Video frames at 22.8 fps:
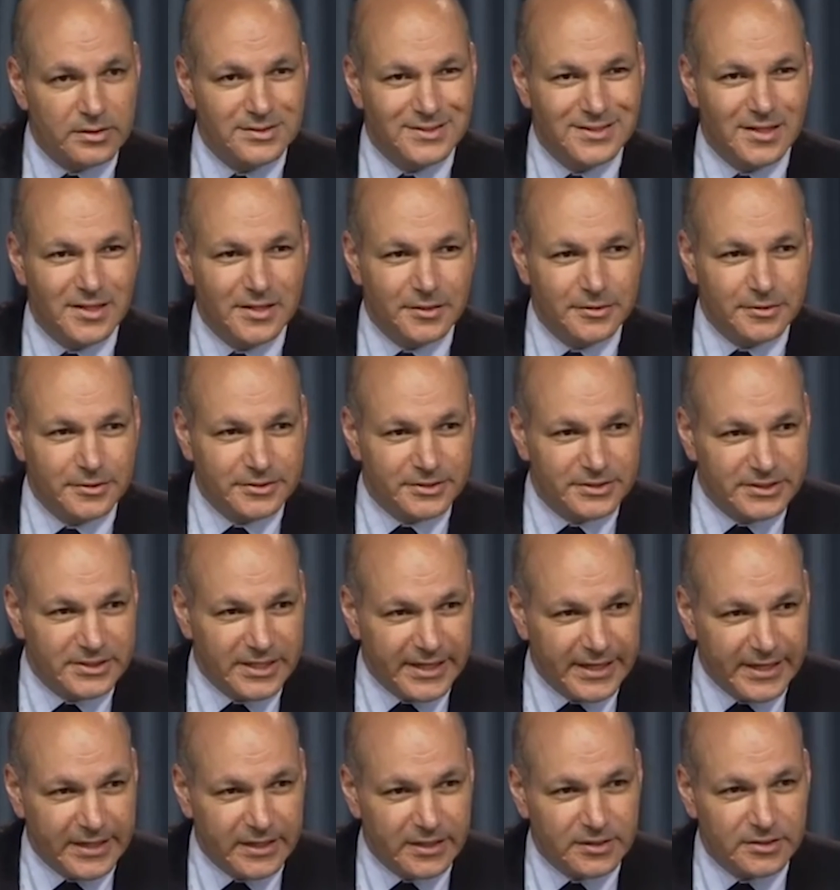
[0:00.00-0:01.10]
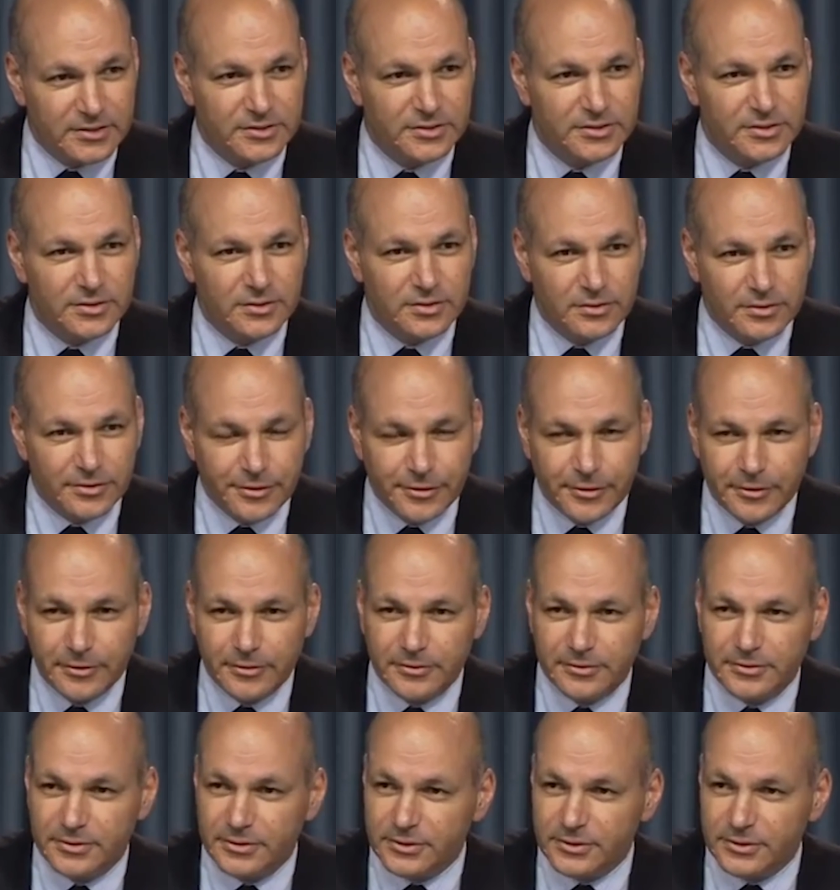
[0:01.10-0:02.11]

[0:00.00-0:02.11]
to understand, to learn,